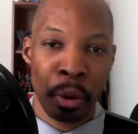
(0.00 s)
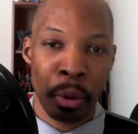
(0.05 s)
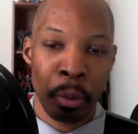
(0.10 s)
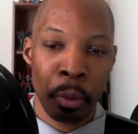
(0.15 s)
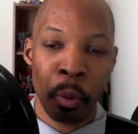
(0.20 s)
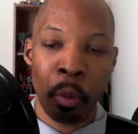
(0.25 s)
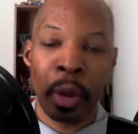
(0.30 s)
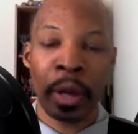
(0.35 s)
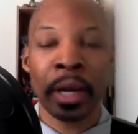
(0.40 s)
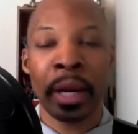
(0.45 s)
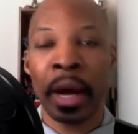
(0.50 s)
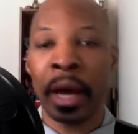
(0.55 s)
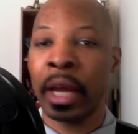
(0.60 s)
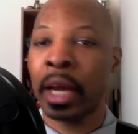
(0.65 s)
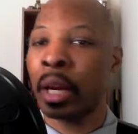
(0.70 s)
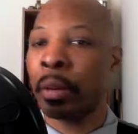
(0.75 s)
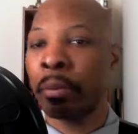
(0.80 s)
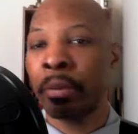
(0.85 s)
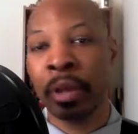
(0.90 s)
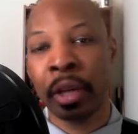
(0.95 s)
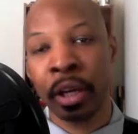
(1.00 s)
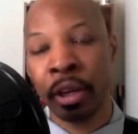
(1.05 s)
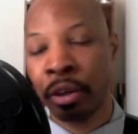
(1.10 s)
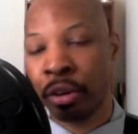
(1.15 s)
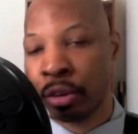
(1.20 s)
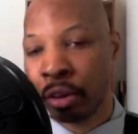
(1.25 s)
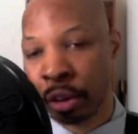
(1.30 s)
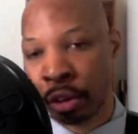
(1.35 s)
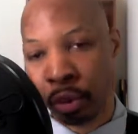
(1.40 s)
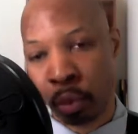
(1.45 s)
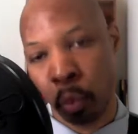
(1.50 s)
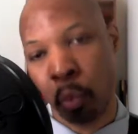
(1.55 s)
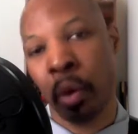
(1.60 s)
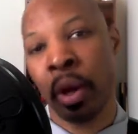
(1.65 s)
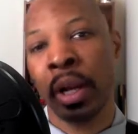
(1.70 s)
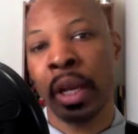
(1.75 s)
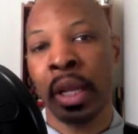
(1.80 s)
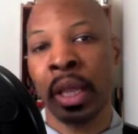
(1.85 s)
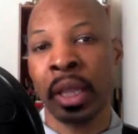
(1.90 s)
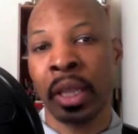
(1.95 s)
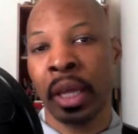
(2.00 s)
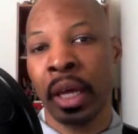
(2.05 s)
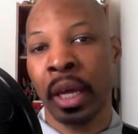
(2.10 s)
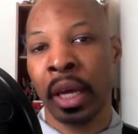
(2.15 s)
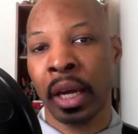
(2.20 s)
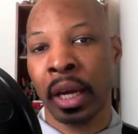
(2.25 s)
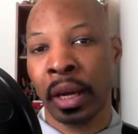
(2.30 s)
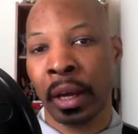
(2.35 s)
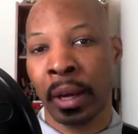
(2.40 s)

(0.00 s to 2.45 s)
one item that can do this one thing.